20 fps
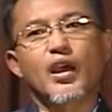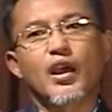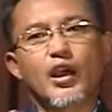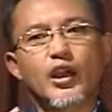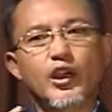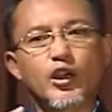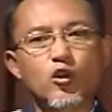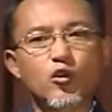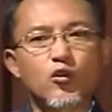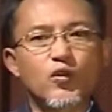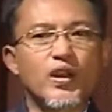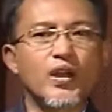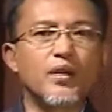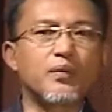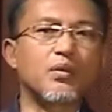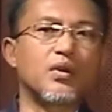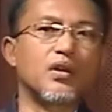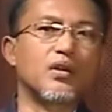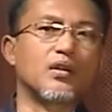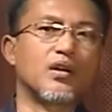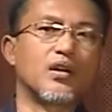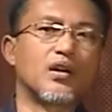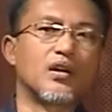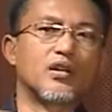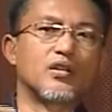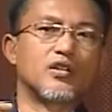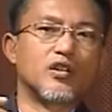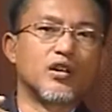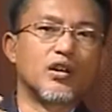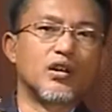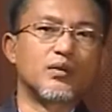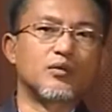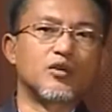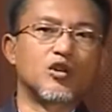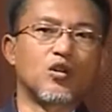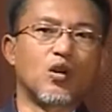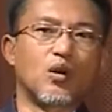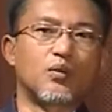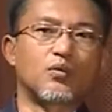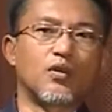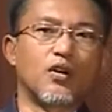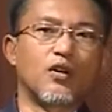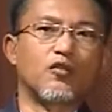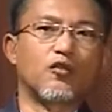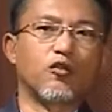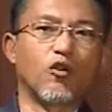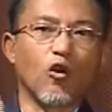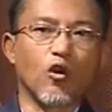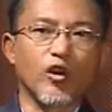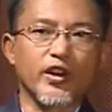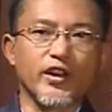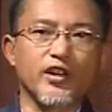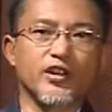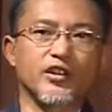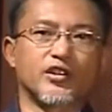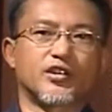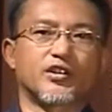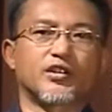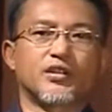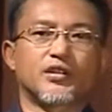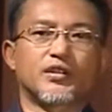renewable terms of 4 years.